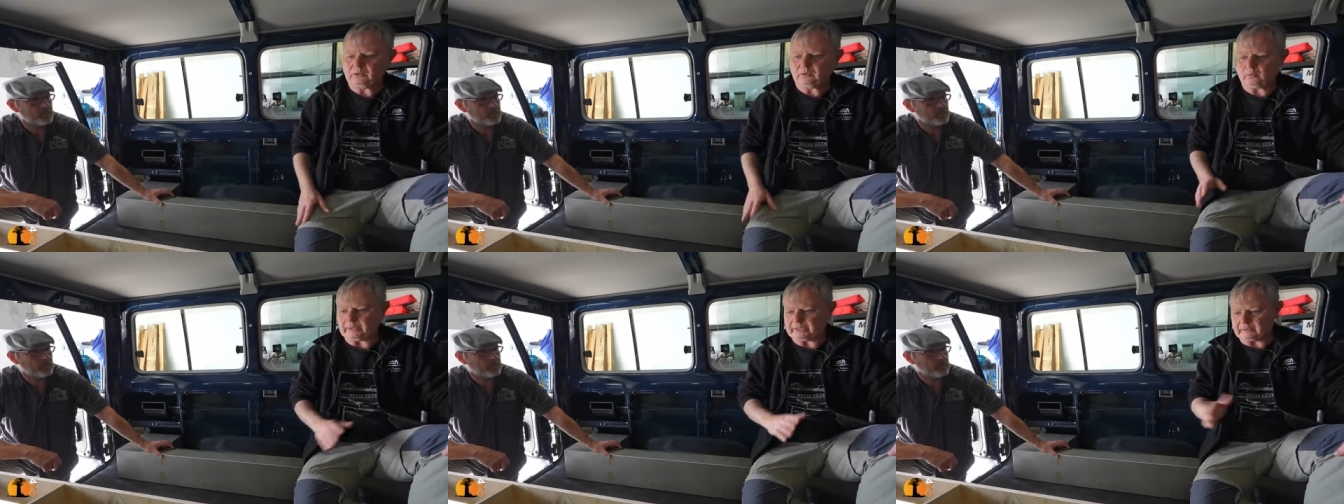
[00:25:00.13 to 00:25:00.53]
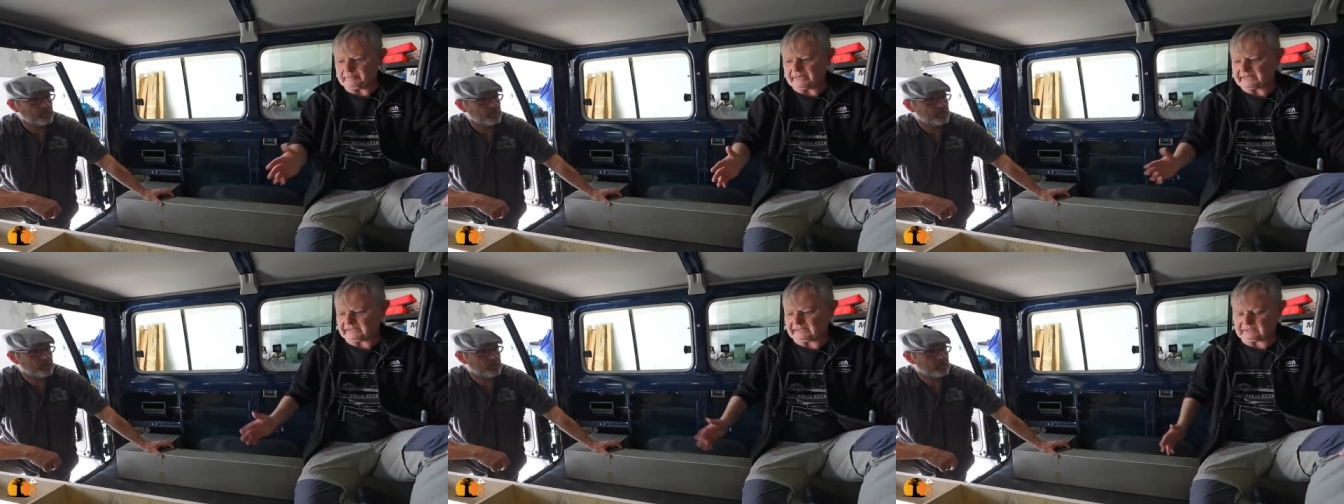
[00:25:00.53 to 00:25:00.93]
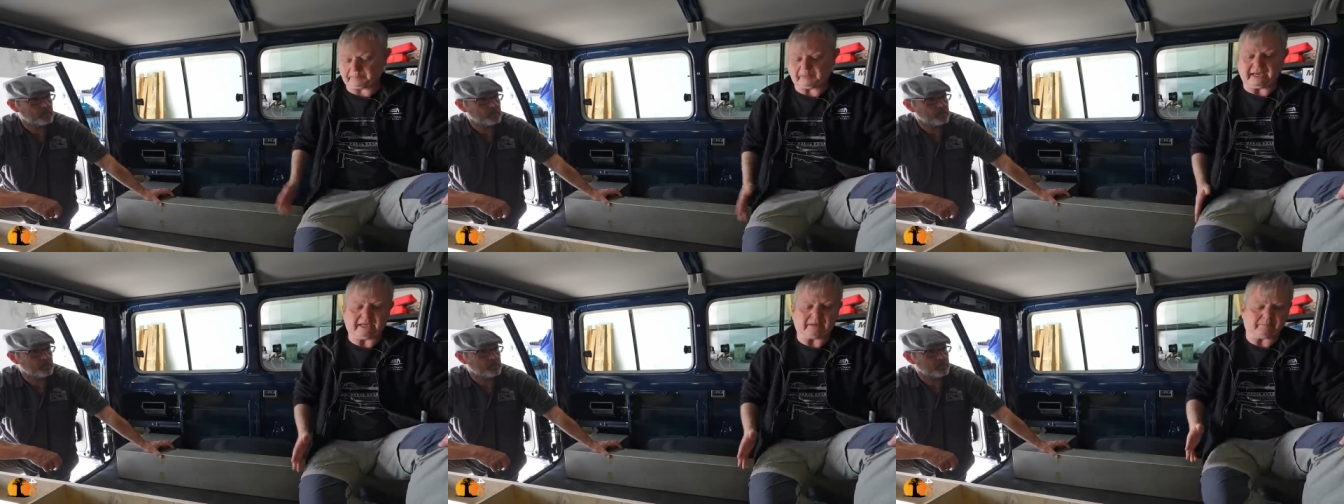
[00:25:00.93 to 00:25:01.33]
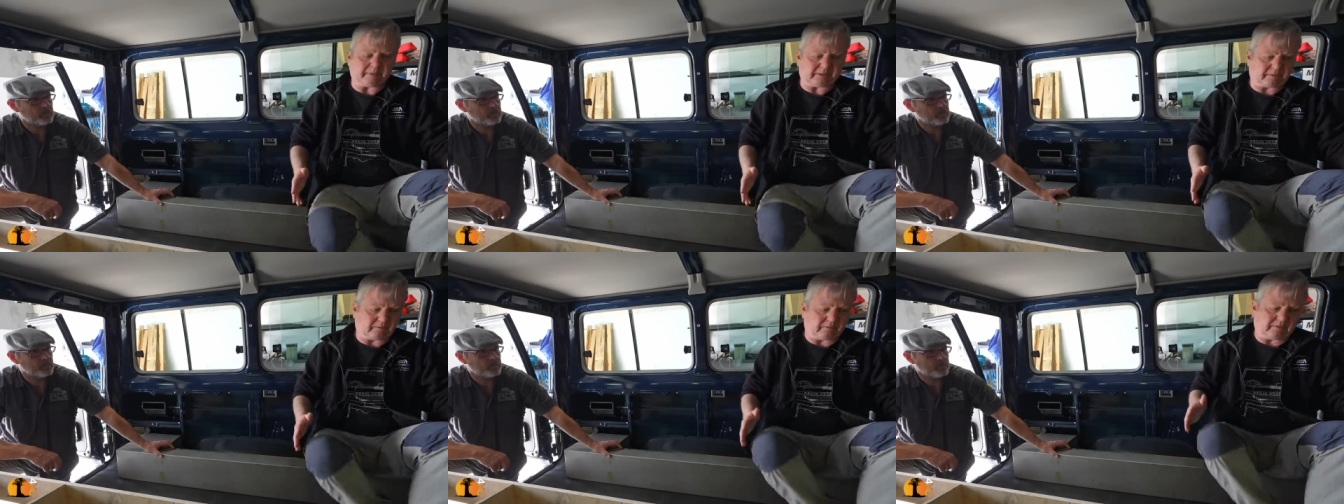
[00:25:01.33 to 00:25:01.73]
we can make another plan
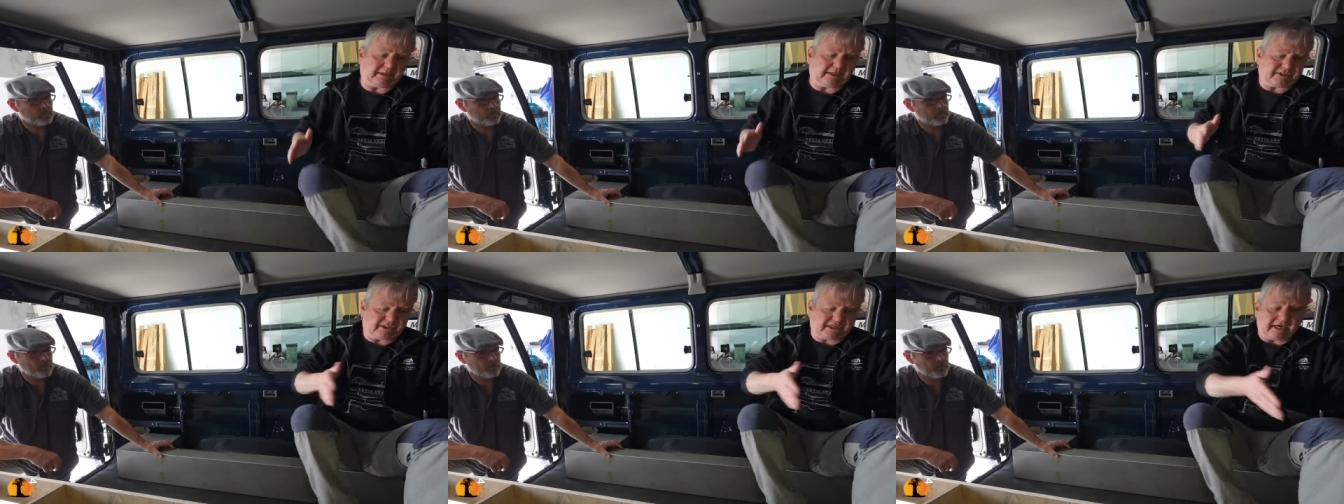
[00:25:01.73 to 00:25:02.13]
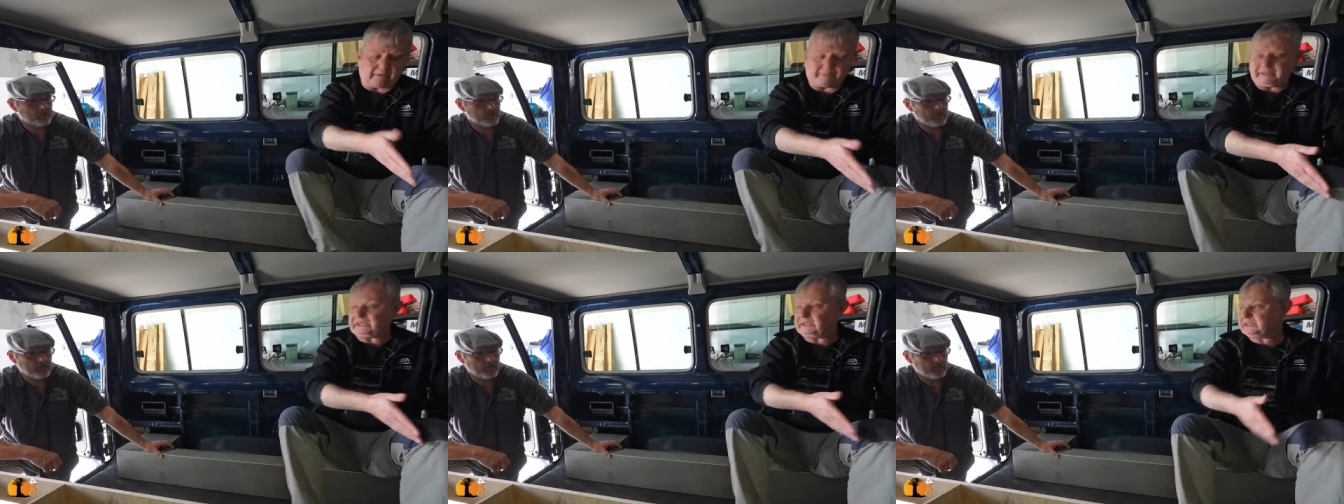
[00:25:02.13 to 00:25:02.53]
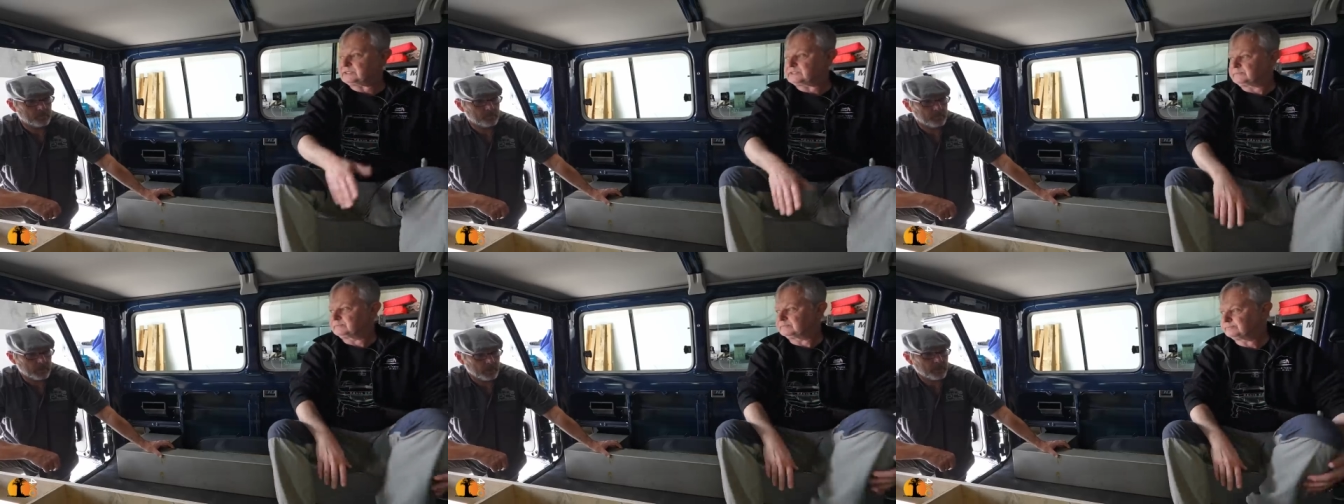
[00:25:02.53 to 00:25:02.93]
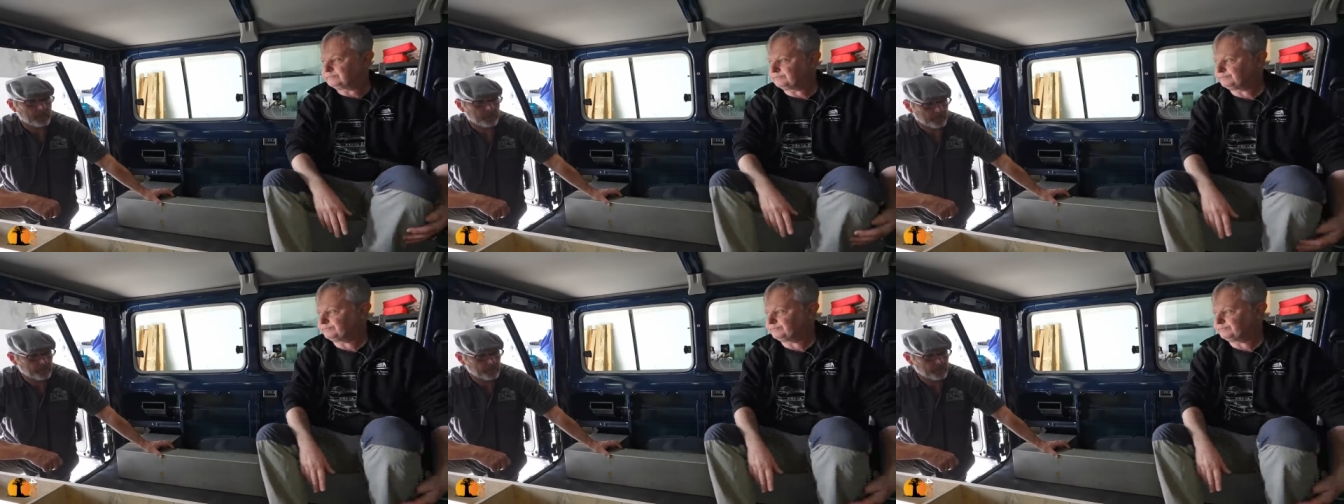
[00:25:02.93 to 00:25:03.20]
but let's see how big it is yep